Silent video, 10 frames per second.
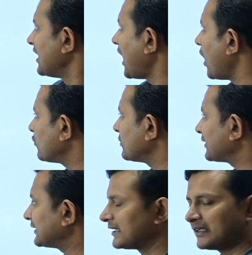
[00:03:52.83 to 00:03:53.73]

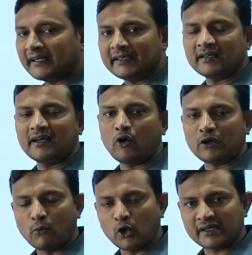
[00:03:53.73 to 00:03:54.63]
However, the light or
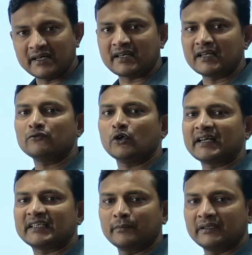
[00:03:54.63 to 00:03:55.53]
moderate rainfall
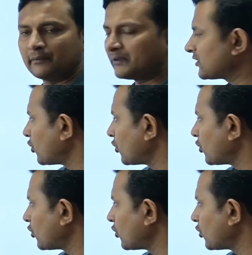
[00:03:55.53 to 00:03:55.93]
activity will